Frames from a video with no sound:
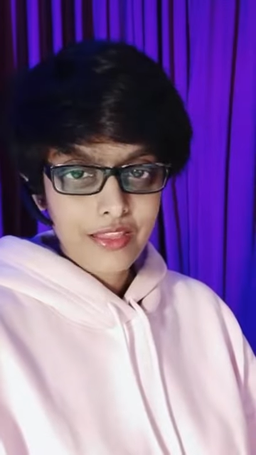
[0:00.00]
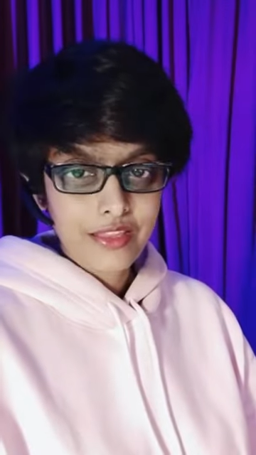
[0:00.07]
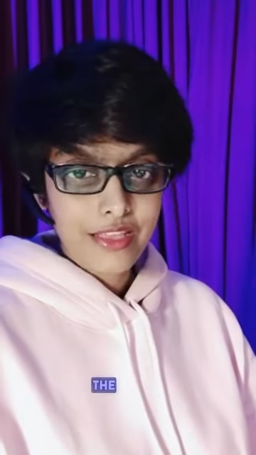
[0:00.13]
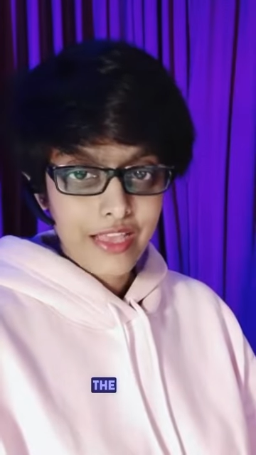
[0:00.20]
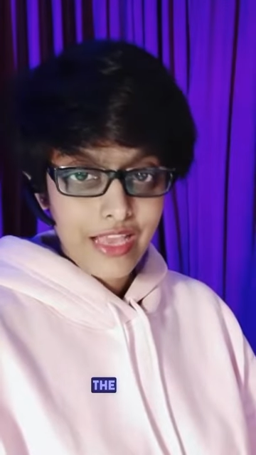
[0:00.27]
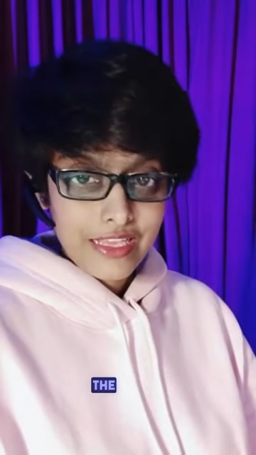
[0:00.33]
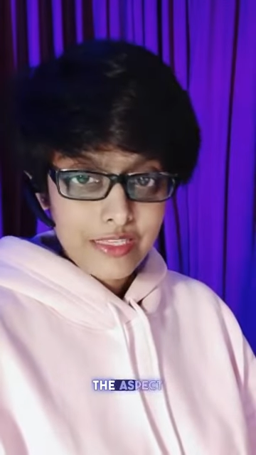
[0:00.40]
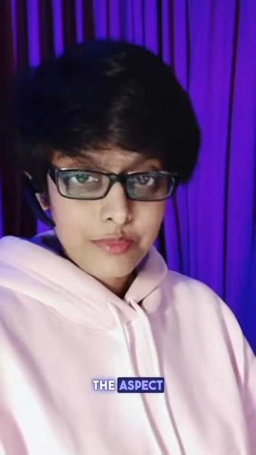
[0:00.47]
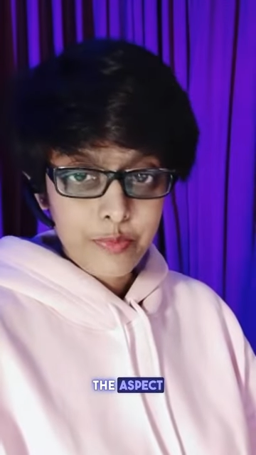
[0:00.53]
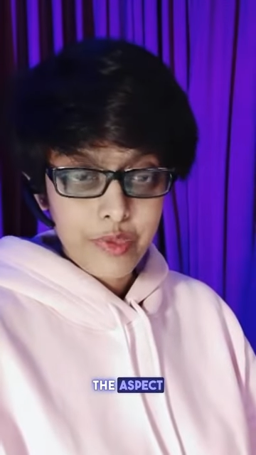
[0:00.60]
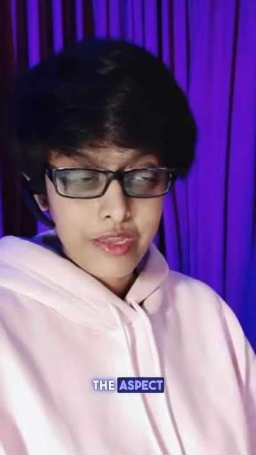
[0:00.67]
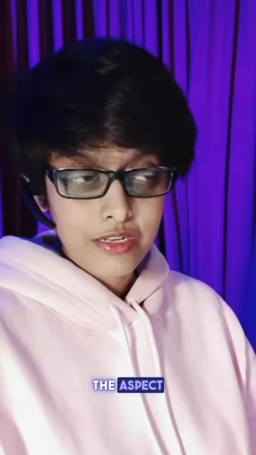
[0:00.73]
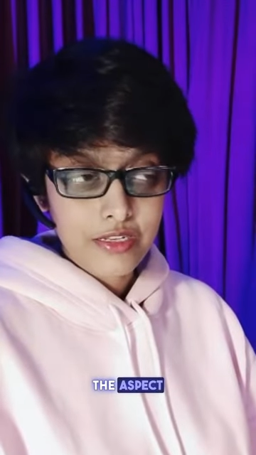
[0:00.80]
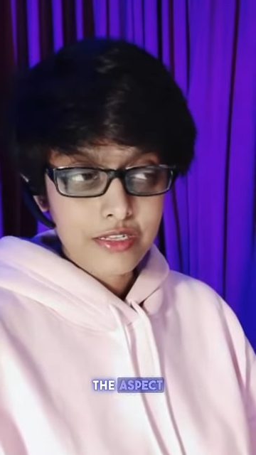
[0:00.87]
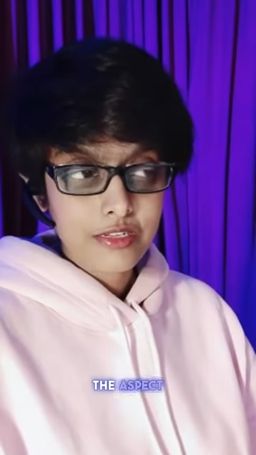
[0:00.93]
the
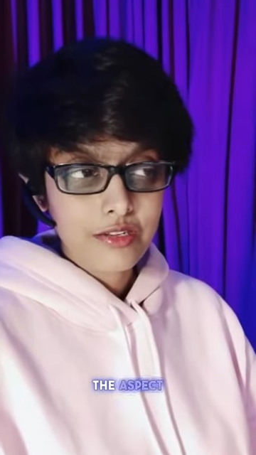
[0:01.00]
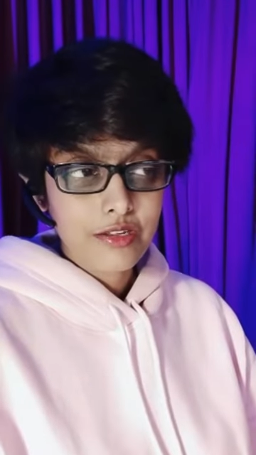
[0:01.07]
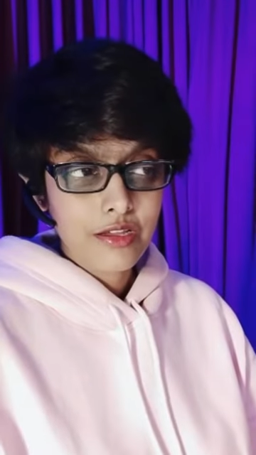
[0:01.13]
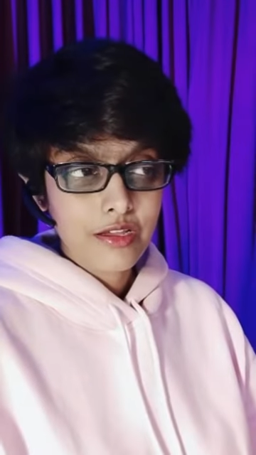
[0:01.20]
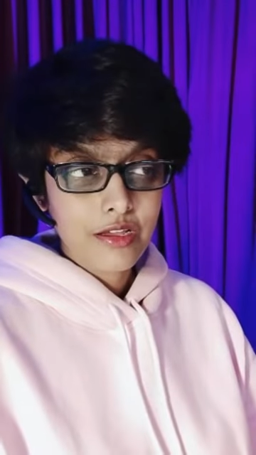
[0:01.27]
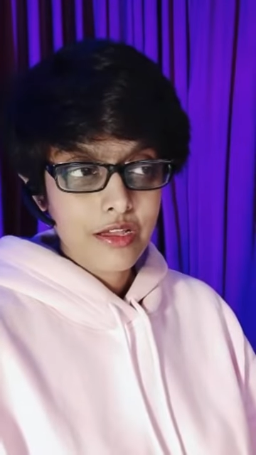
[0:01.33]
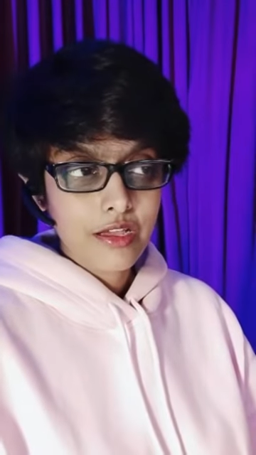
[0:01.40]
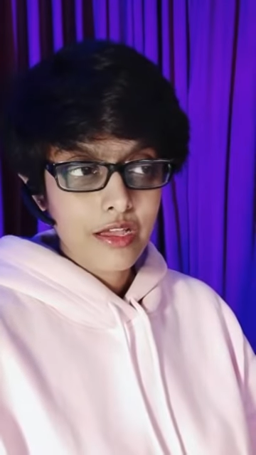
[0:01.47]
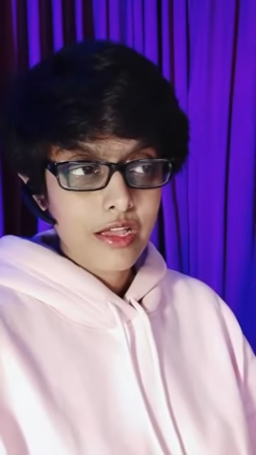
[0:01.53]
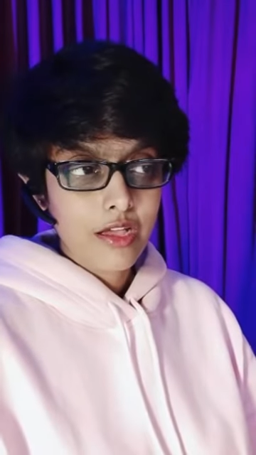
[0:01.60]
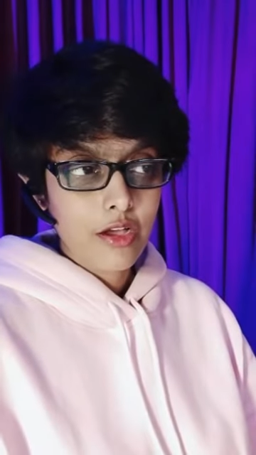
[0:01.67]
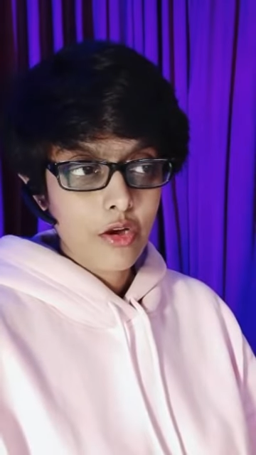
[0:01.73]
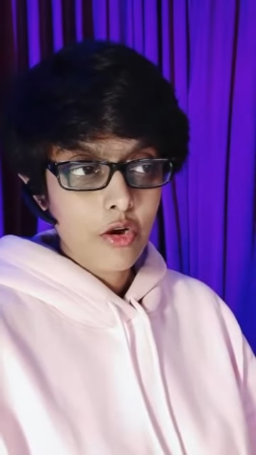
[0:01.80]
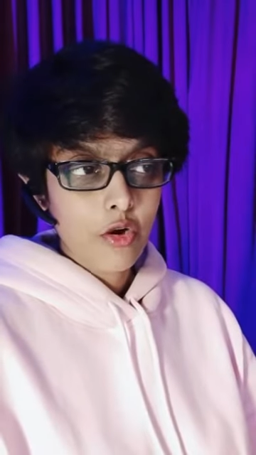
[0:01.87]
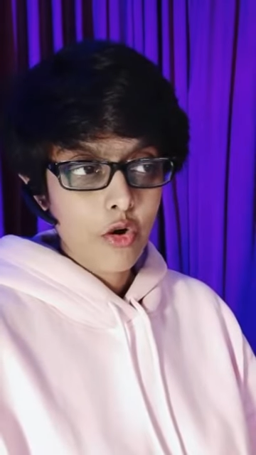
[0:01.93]
aspect
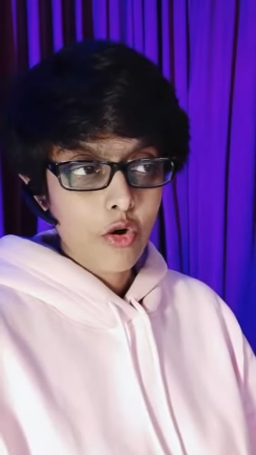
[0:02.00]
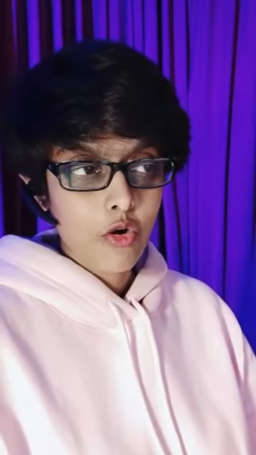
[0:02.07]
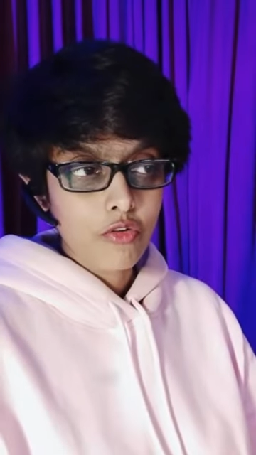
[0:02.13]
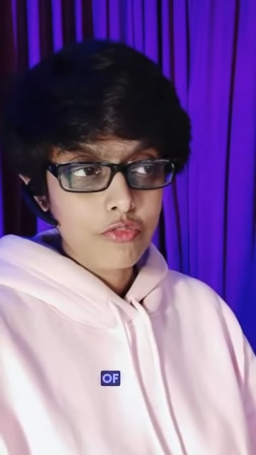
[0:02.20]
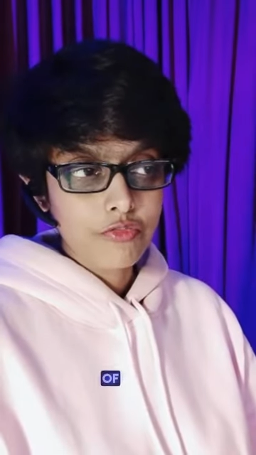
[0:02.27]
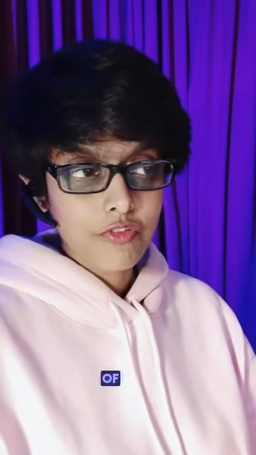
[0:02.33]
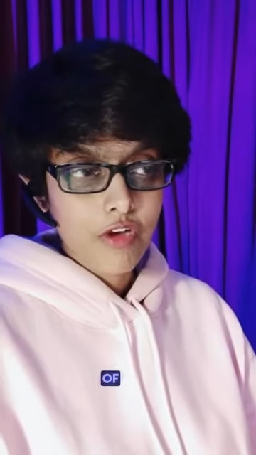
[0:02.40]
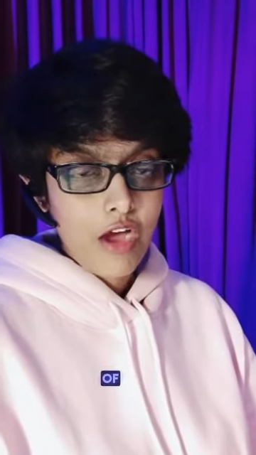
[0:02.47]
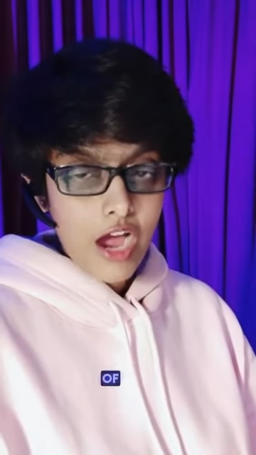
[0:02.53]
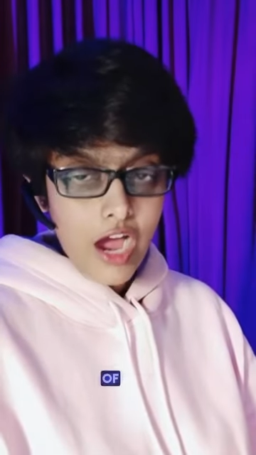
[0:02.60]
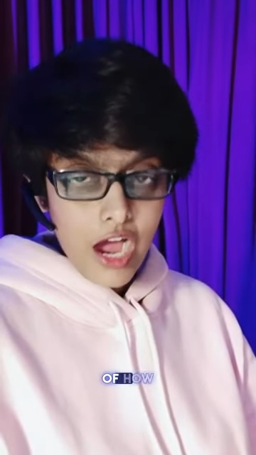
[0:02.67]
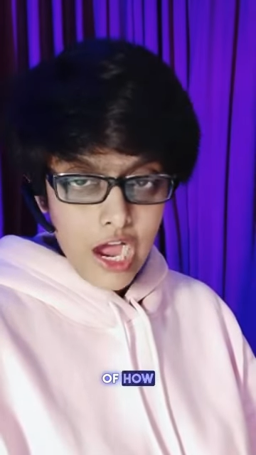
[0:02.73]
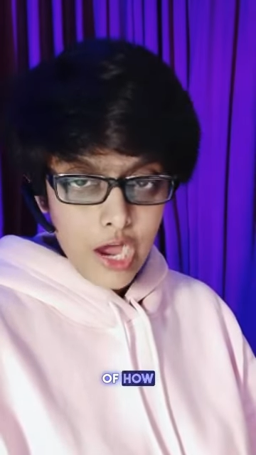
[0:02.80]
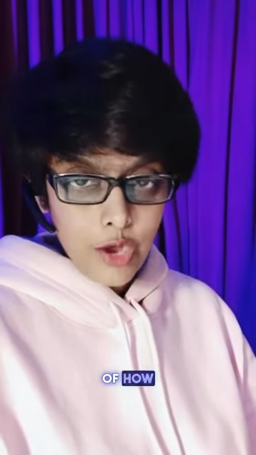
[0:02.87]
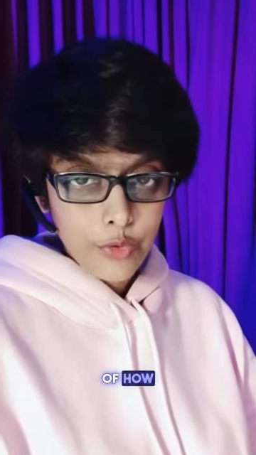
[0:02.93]
of
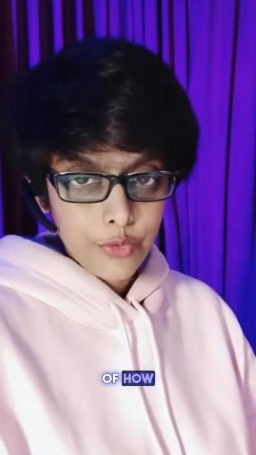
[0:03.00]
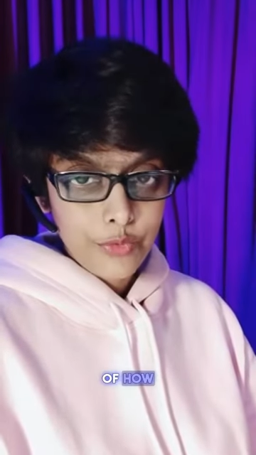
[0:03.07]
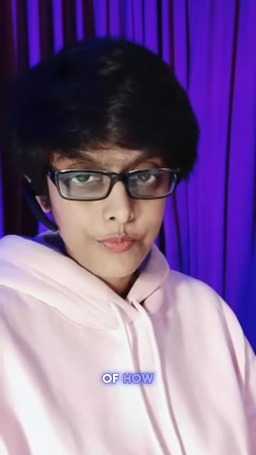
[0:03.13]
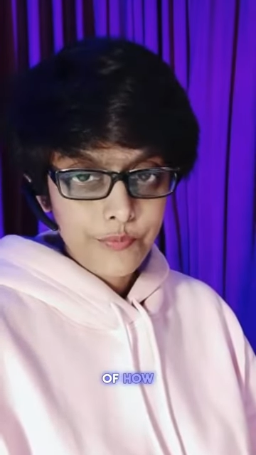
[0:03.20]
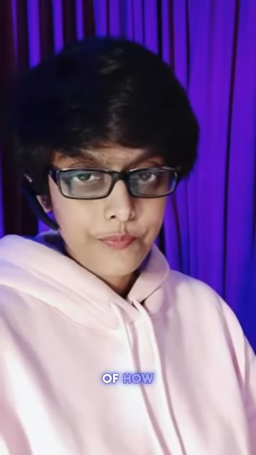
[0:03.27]
how